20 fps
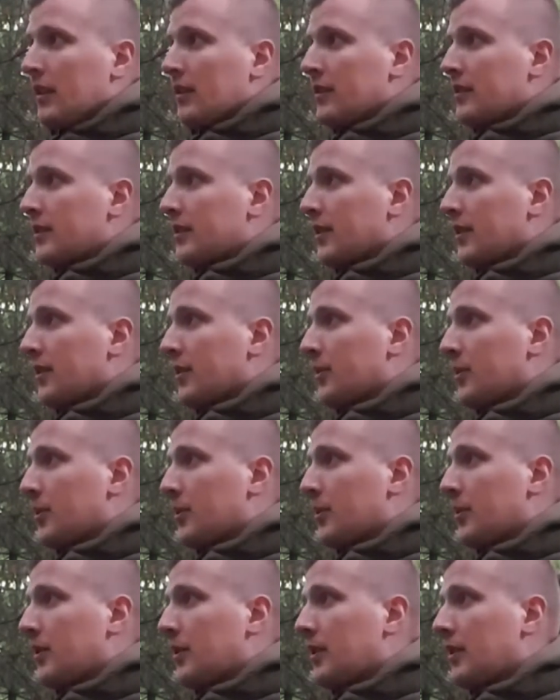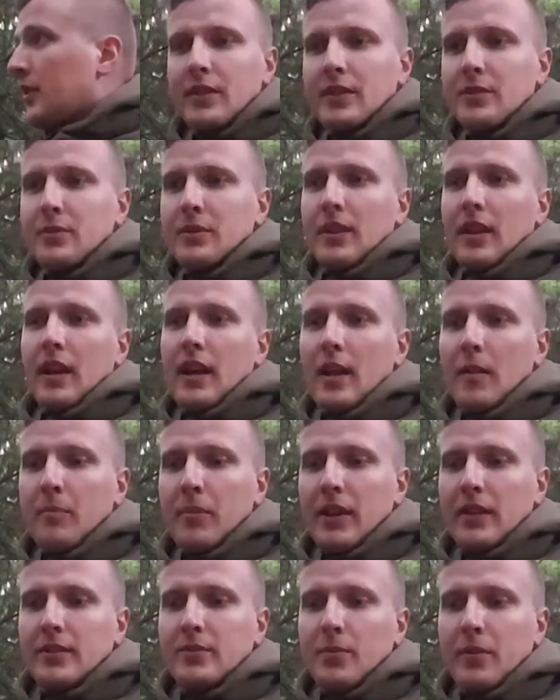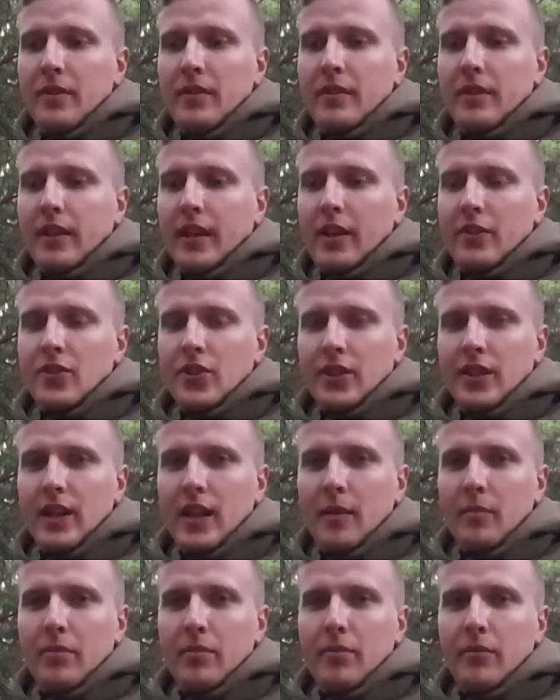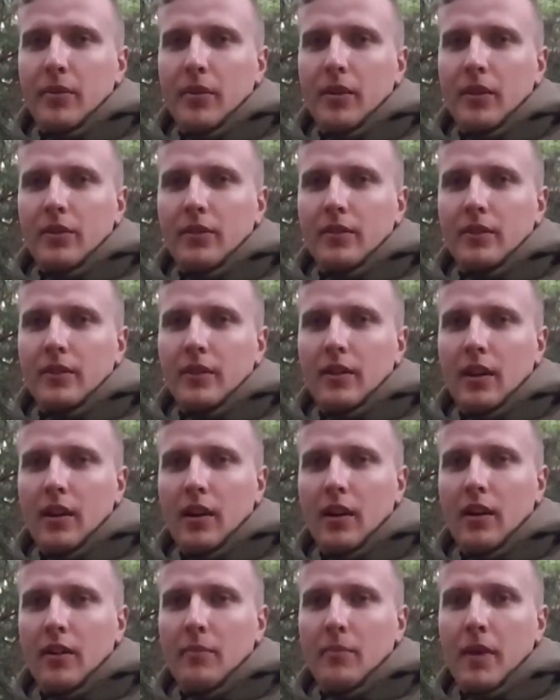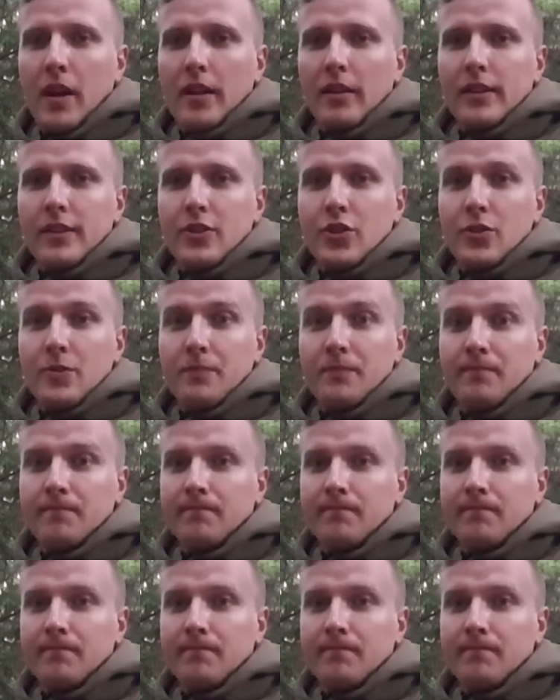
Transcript: So this will help us with catching up on our mileage.